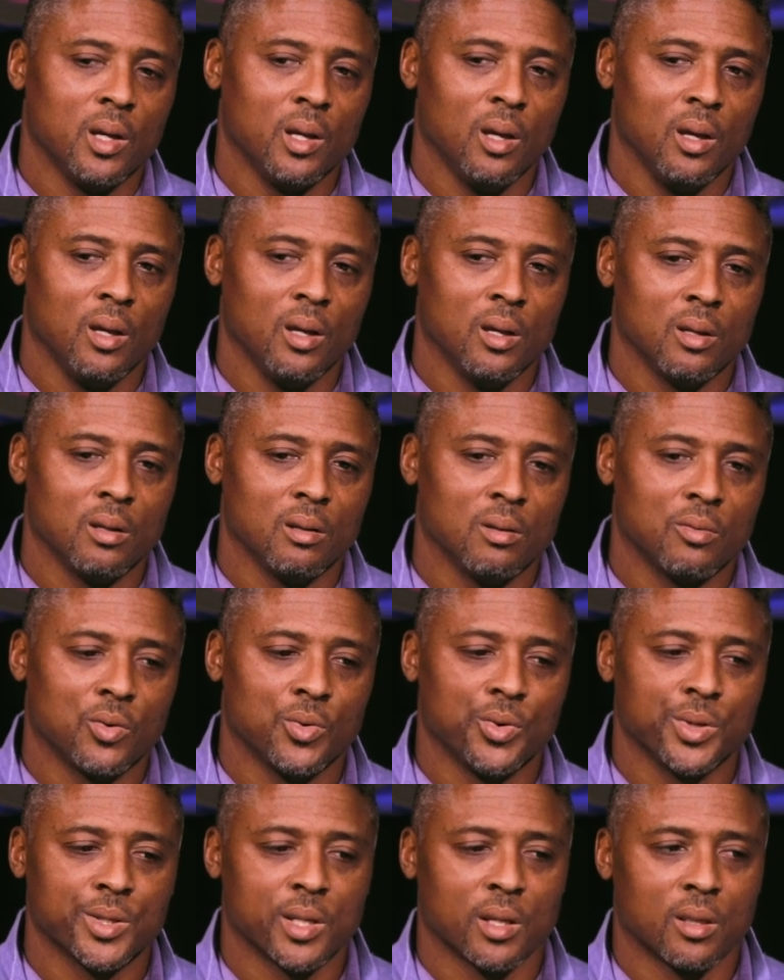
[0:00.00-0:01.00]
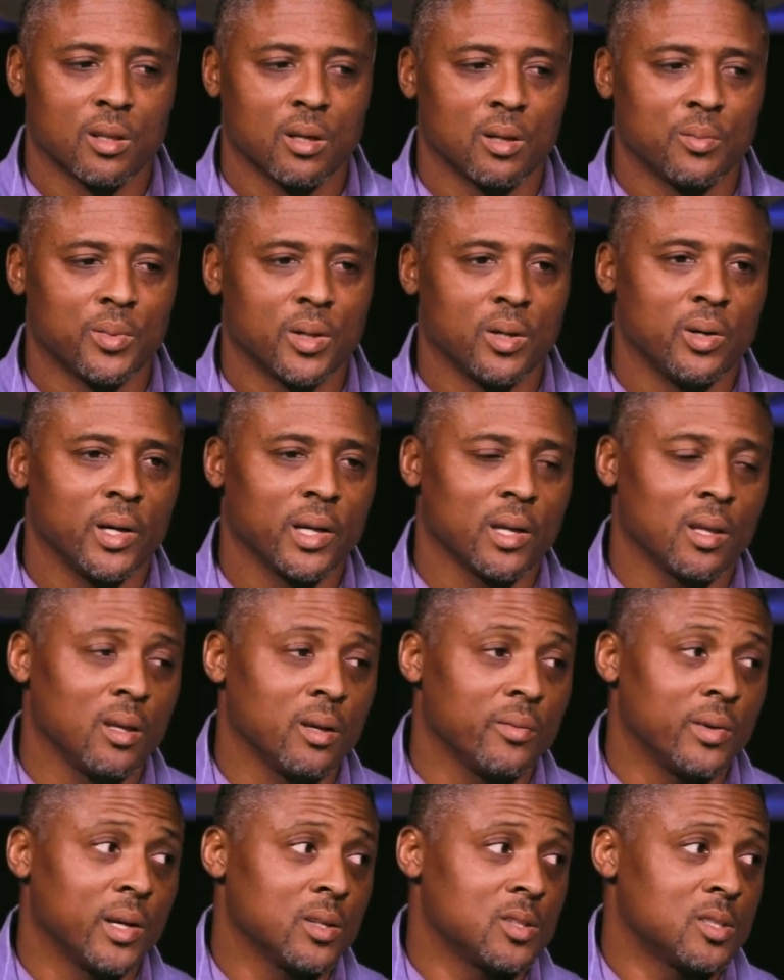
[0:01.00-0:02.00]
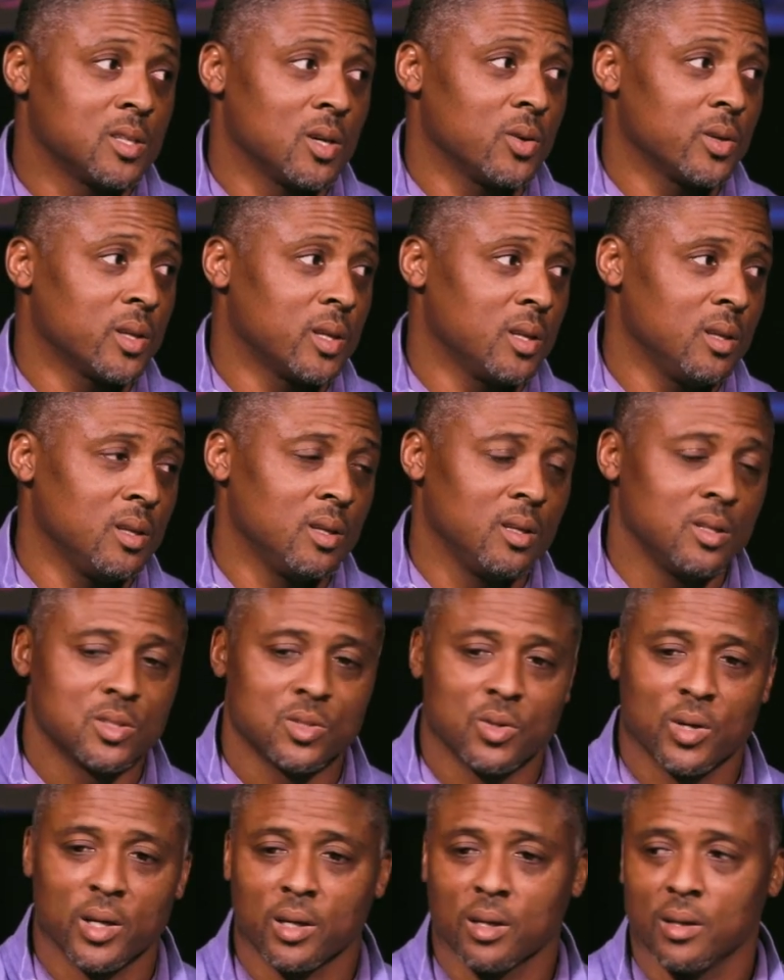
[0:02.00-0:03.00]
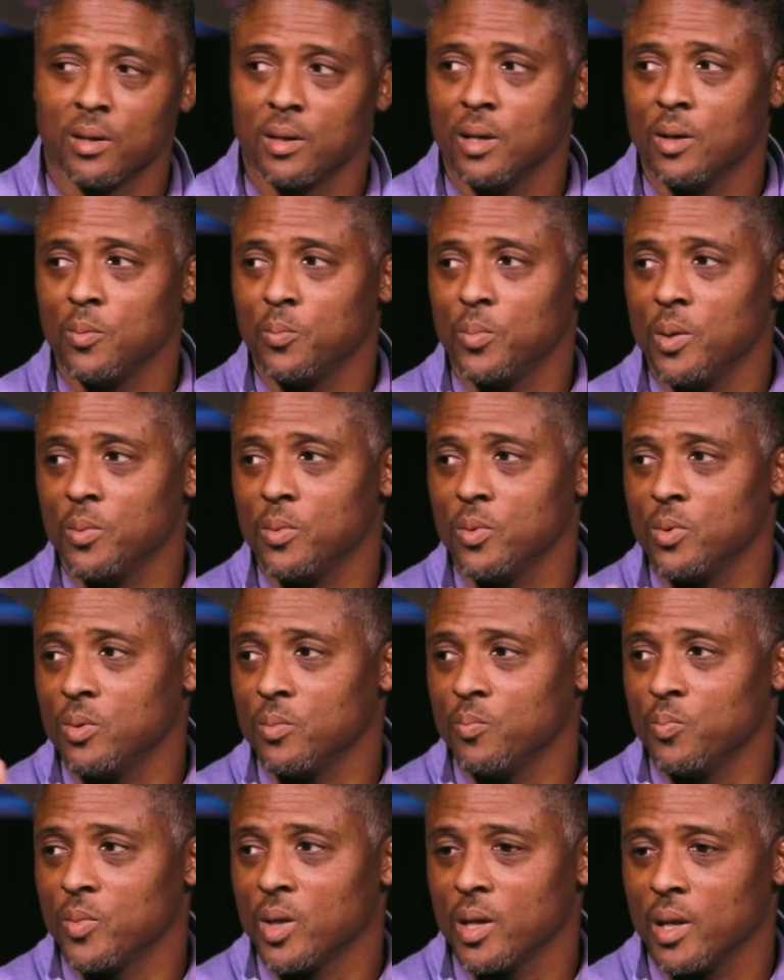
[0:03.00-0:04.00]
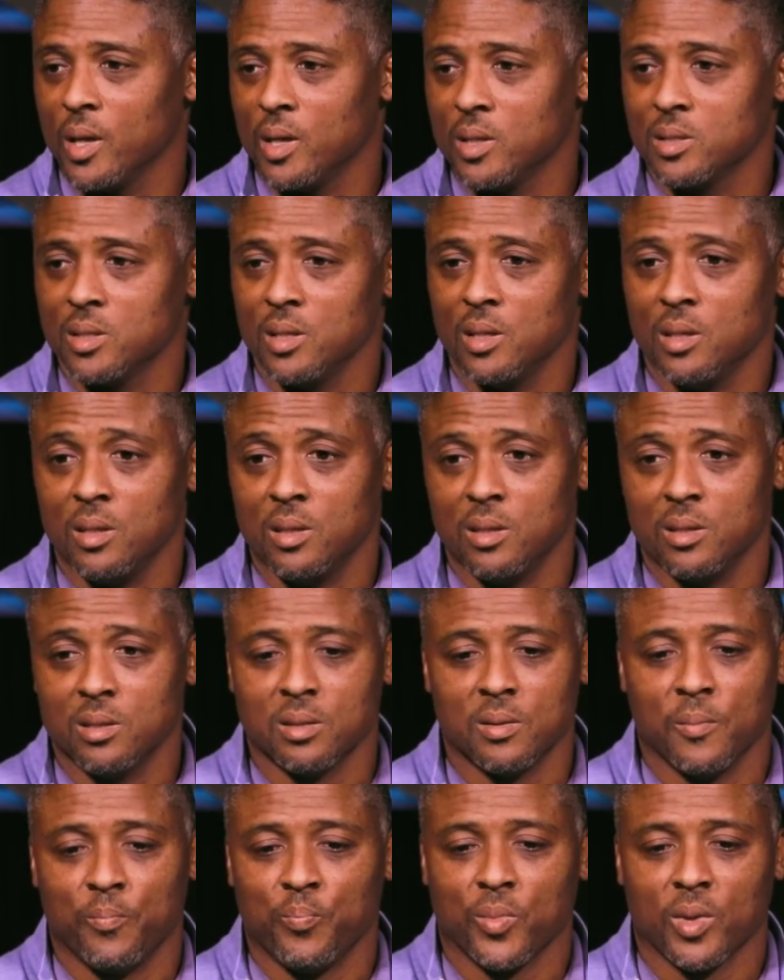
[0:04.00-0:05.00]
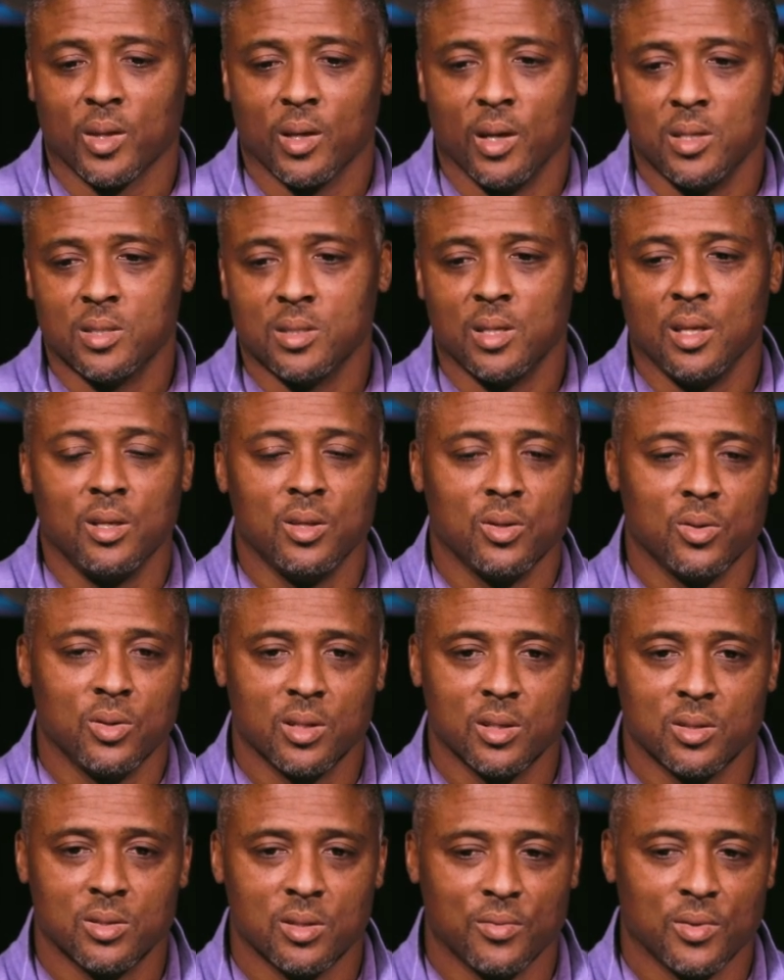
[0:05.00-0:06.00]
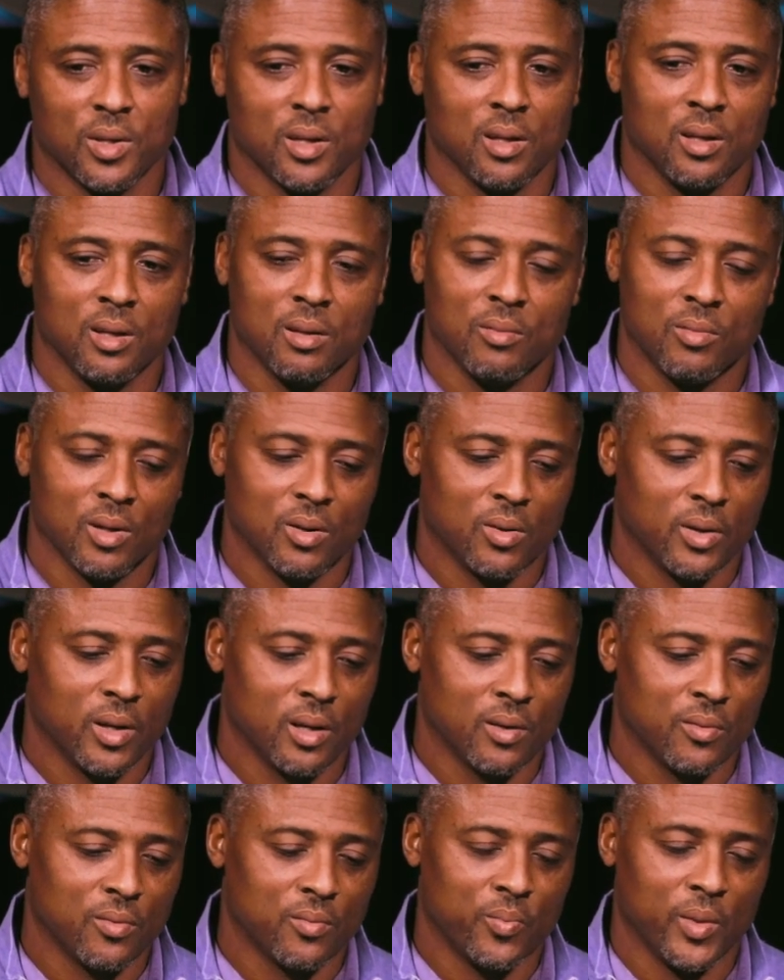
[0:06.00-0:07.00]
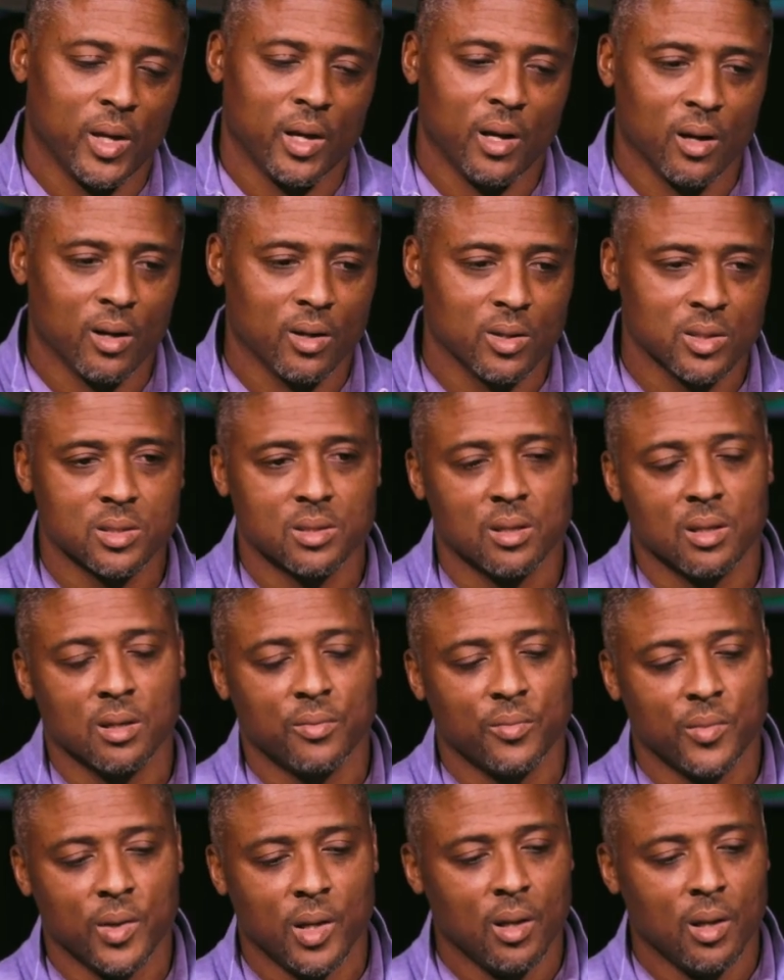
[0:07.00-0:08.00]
And, of course, I thought about, I can give out turkeys, or I can help people get AC units if they don't have air and stuff.